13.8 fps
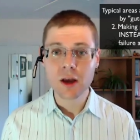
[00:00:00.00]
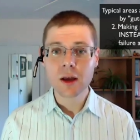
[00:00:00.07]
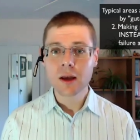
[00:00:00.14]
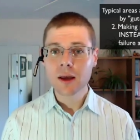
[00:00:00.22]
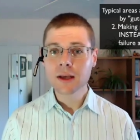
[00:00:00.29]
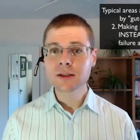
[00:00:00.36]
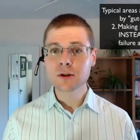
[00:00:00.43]

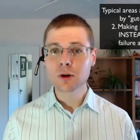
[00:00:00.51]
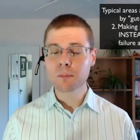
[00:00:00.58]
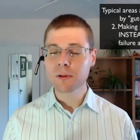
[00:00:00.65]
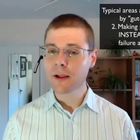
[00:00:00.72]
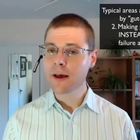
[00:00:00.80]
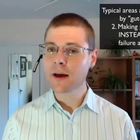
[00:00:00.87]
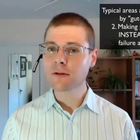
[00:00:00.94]
is to
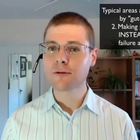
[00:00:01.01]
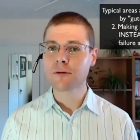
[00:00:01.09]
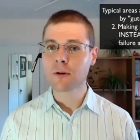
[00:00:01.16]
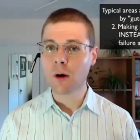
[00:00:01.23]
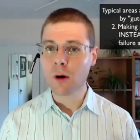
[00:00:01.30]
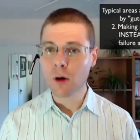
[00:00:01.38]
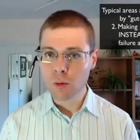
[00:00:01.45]
plan for,
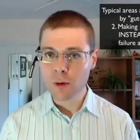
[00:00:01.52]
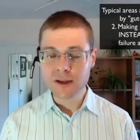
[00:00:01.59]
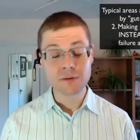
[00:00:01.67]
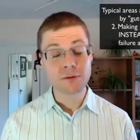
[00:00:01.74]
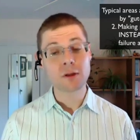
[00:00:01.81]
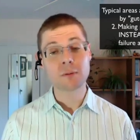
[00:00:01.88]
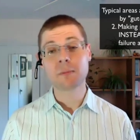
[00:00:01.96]
always
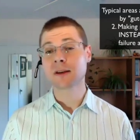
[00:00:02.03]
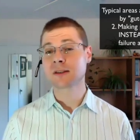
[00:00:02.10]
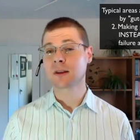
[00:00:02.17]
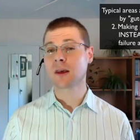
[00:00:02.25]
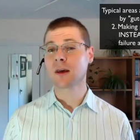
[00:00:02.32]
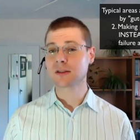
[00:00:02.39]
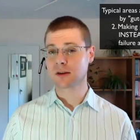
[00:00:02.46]
for the best
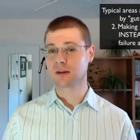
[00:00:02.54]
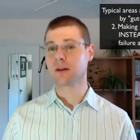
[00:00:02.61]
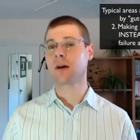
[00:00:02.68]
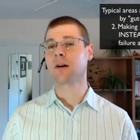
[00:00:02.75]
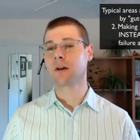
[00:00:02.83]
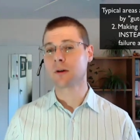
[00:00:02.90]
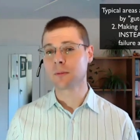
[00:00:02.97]
case
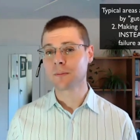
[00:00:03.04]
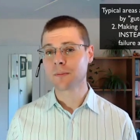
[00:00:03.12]
scenario.